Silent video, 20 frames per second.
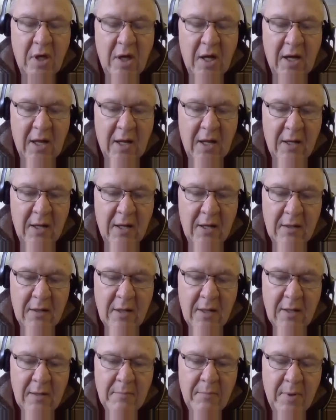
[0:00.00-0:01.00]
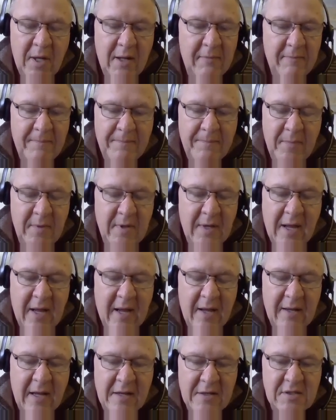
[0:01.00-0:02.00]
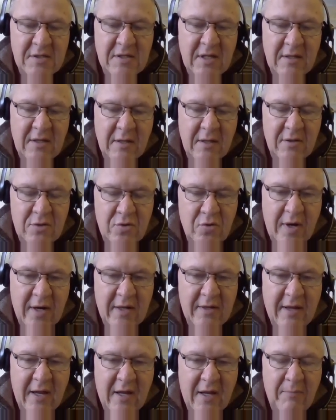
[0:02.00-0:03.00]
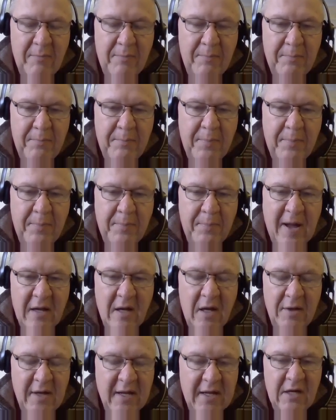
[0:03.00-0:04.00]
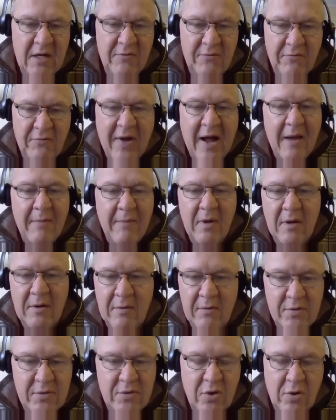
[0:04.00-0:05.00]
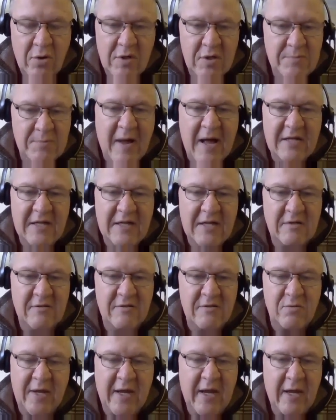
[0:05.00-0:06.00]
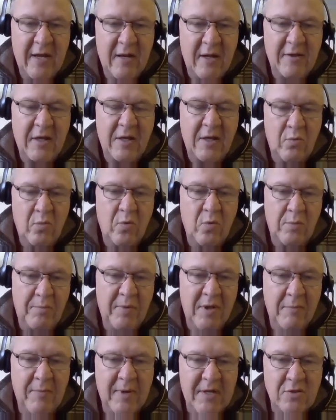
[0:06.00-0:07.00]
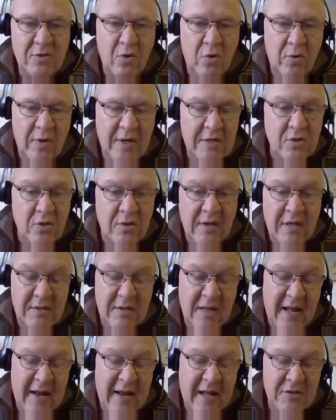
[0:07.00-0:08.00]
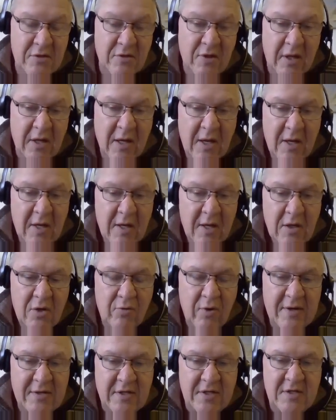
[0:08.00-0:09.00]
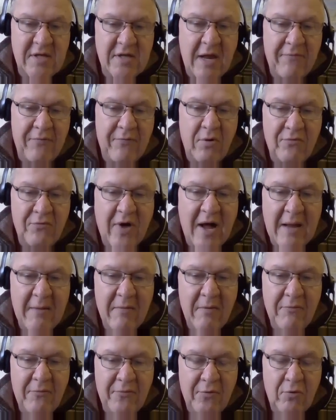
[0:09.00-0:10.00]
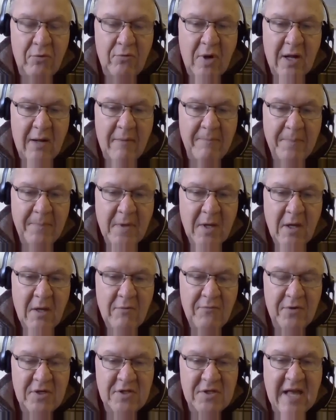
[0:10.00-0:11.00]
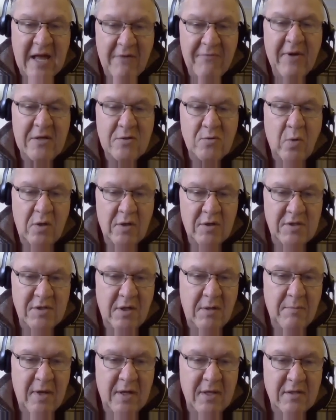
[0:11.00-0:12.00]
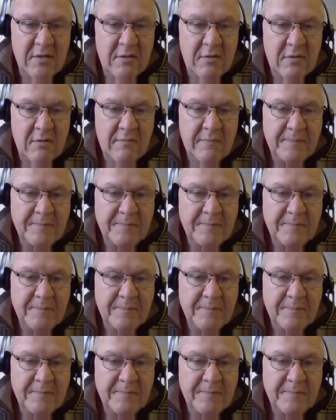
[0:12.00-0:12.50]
But yeah, I just think that trying to take a negative environment and turn it as positive as we can, I think would be the best goal. And that actually creates a safer environment for staff as well as the inmates.